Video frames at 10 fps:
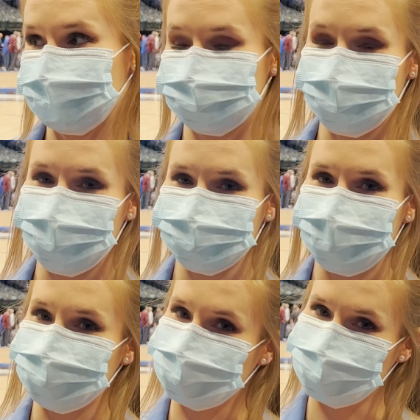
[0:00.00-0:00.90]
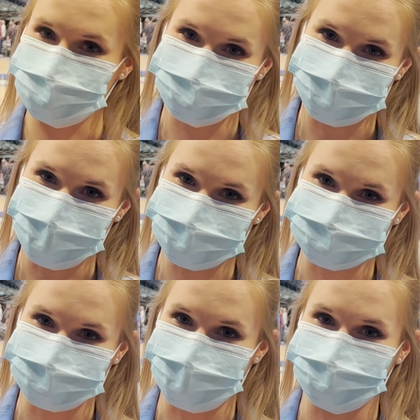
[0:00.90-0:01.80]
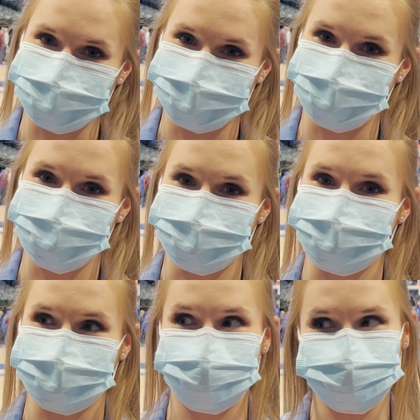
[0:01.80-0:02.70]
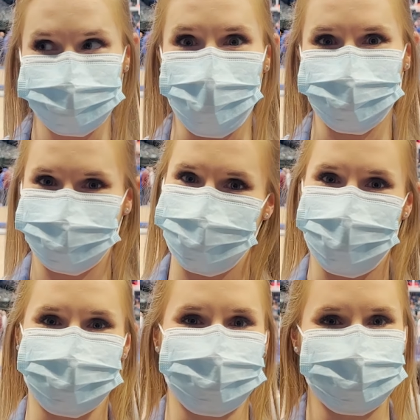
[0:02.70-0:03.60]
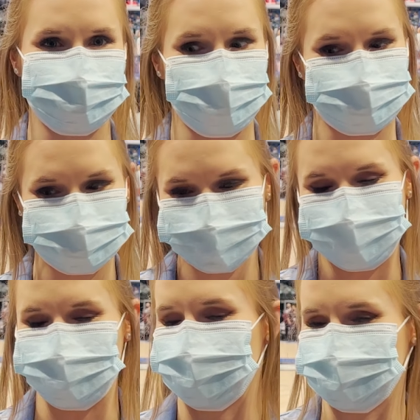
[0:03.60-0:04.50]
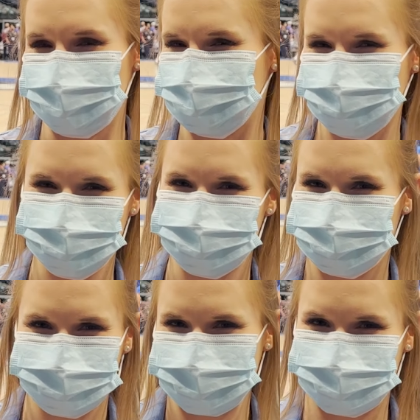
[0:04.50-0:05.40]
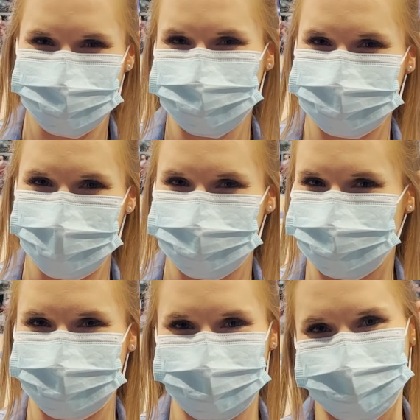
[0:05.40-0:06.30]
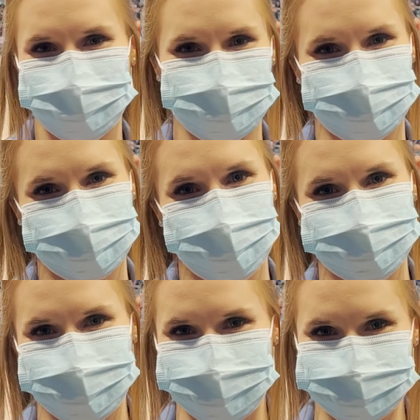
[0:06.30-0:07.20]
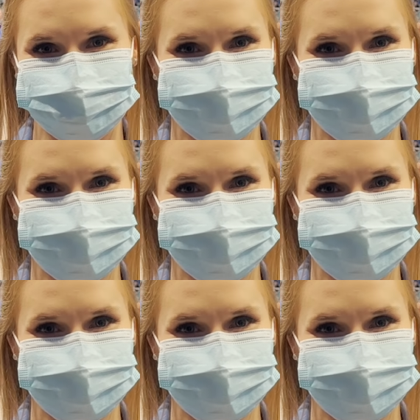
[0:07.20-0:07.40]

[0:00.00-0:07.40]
So therefore wish me luck that everything will go well and that it will not too, be too slippery or anything like that.